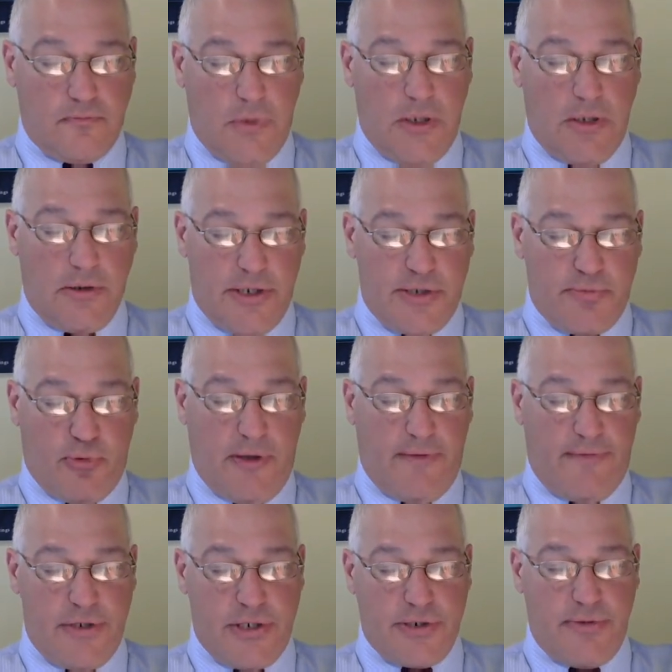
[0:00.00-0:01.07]
Least
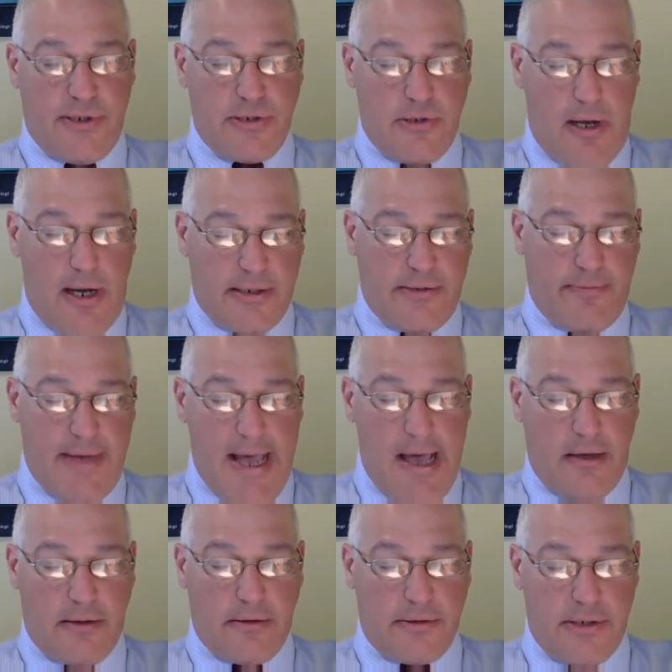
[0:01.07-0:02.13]
privileges we talked
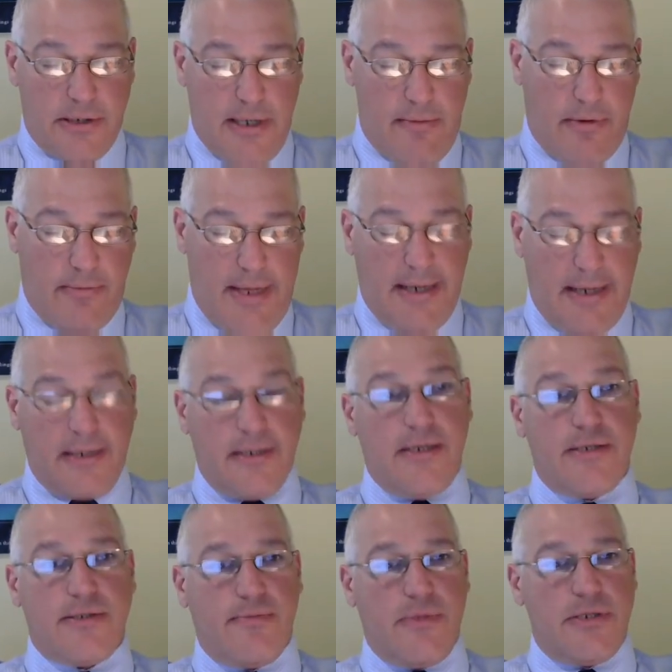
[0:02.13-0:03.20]
about. Least common
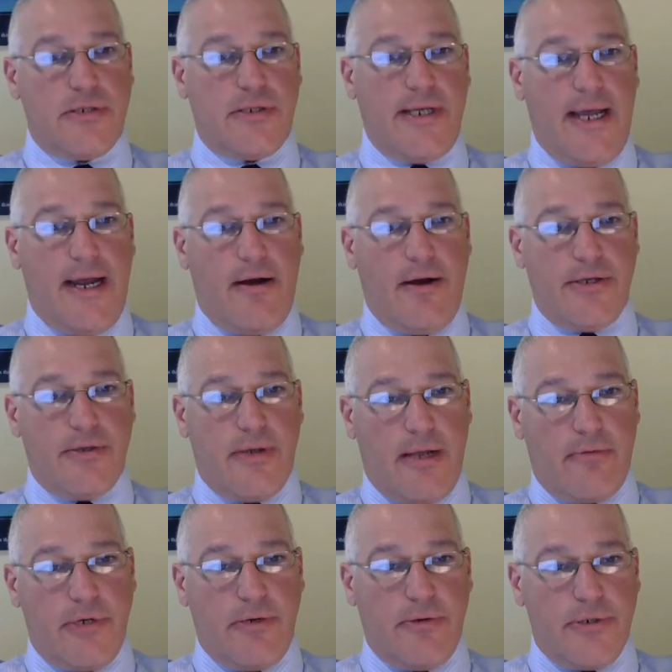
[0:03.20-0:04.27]
mechanism. These are the areas that
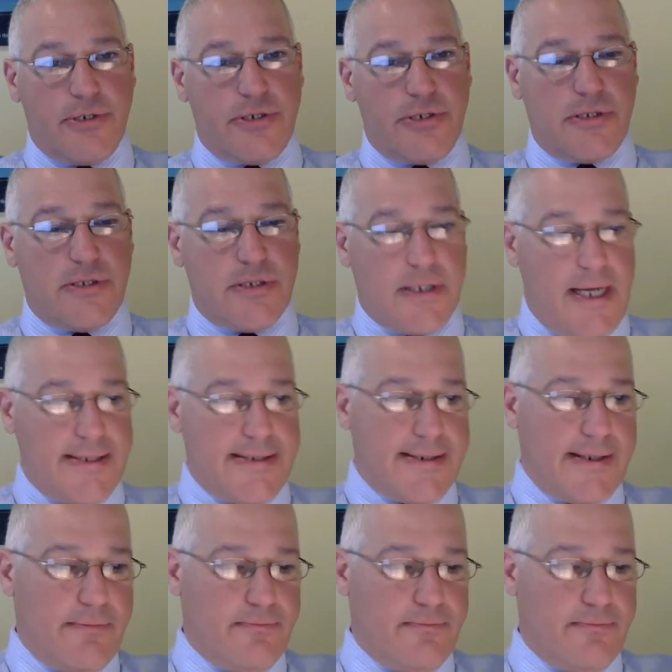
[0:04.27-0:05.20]
we were just discussing.